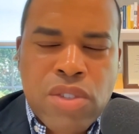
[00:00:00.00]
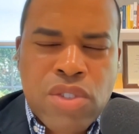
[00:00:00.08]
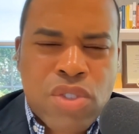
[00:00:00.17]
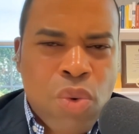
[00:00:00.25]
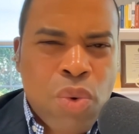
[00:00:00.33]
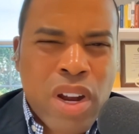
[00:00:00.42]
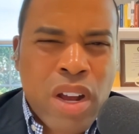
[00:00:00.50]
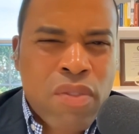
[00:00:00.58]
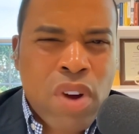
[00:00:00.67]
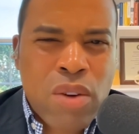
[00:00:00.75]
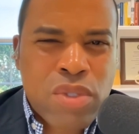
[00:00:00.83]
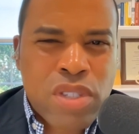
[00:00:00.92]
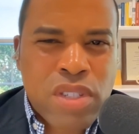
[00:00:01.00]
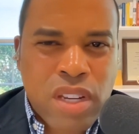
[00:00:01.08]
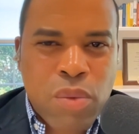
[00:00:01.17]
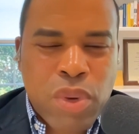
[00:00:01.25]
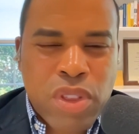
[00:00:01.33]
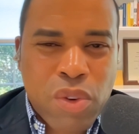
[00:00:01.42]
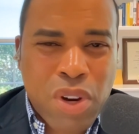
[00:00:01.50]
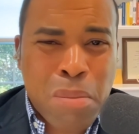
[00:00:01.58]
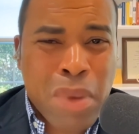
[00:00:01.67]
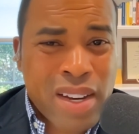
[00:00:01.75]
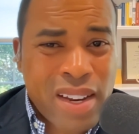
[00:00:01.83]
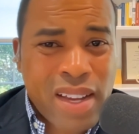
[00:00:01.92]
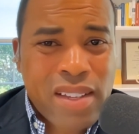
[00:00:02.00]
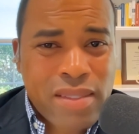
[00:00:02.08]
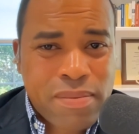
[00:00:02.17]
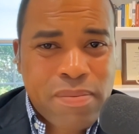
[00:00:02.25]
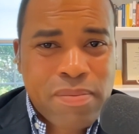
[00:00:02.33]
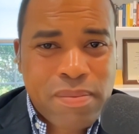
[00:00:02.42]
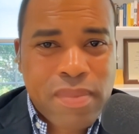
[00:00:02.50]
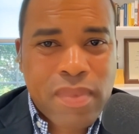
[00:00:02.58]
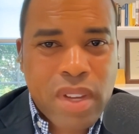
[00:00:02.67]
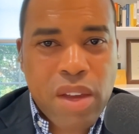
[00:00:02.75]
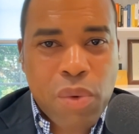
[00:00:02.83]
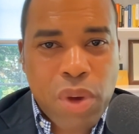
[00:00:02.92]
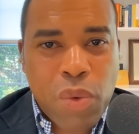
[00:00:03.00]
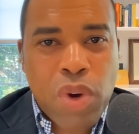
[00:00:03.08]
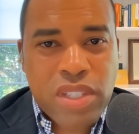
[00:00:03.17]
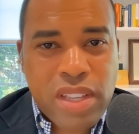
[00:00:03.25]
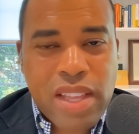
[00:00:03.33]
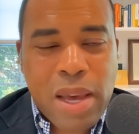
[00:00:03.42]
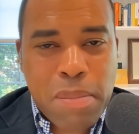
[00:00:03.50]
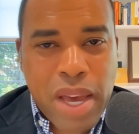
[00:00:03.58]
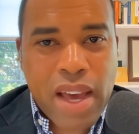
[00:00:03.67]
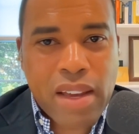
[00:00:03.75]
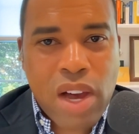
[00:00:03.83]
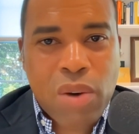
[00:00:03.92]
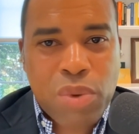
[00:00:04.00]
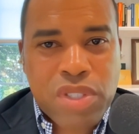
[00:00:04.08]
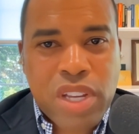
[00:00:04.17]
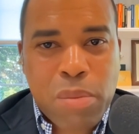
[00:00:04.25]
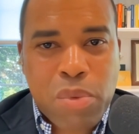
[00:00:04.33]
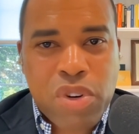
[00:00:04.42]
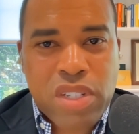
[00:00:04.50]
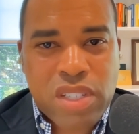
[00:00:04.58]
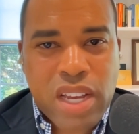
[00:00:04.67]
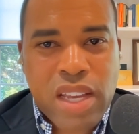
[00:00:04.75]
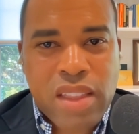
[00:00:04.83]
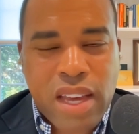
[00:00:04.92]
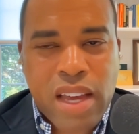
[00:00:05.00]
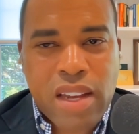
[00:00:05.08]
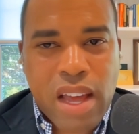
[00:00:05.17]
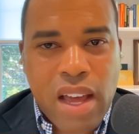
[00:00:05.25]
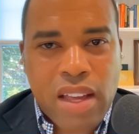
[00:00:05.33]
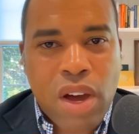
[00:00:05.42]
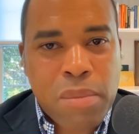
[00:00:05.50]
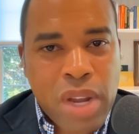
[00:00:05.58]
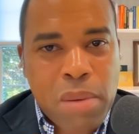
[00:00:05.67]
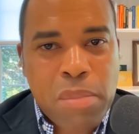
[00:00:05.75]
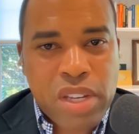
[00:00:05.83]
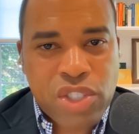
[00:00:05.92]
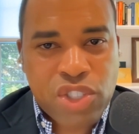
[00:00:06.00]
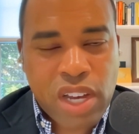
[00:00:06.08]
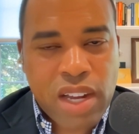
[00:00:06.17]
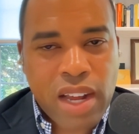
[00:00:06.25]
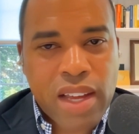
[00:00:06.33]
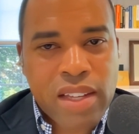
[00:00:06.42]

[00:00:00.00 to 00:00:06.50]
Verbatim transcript: So whatever I was dealing with on a Monday, it wasn't that bad. I was able to say that I'm not being shot at.